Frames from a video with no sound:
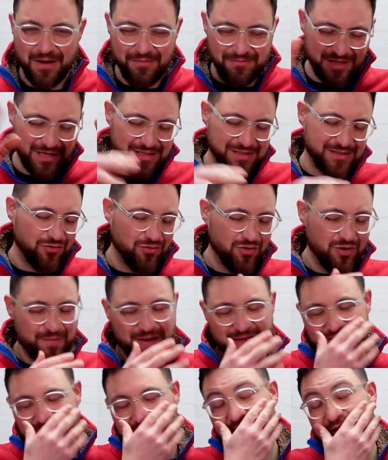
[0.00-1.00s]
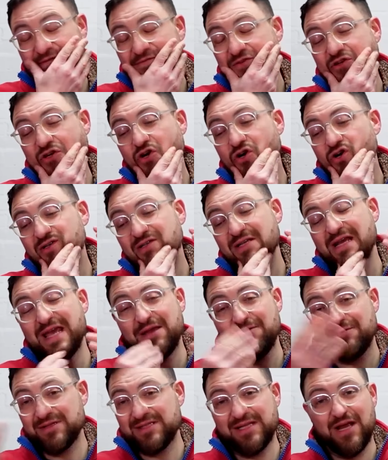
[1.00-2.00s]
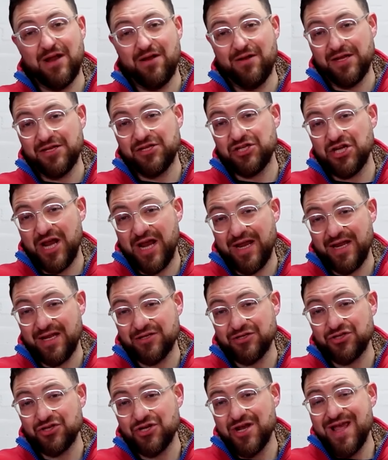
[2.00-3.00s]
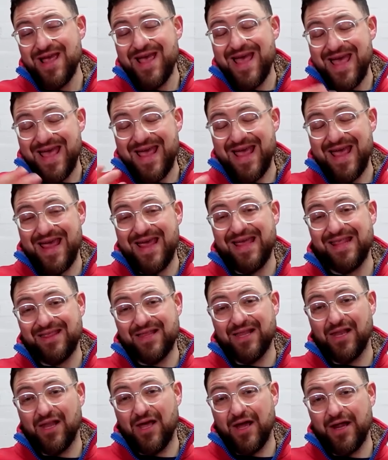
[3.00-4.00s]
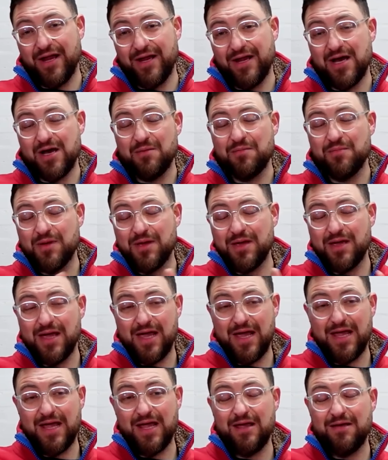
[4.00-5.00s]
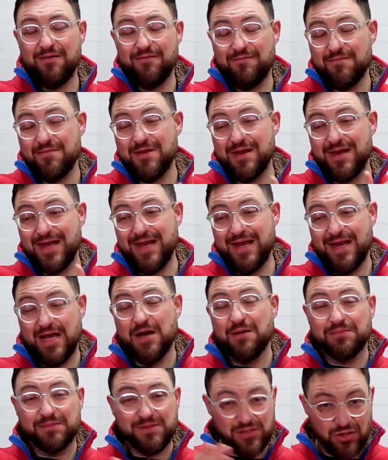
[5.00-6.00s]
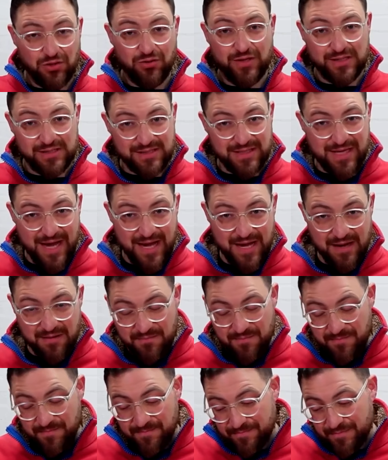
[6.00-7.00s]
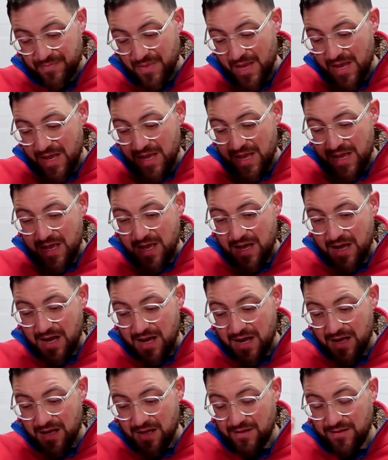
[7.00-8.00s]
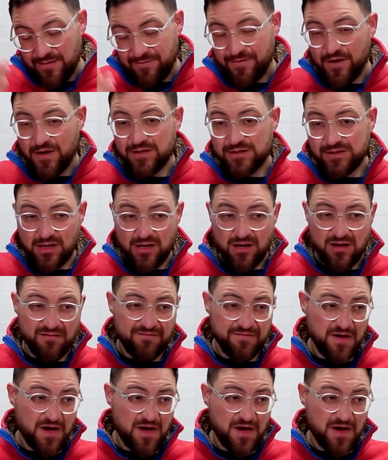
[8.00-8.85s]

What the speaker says: done talking about Heath Chong, so he was the only change in the lineup leading up to this game. The first half,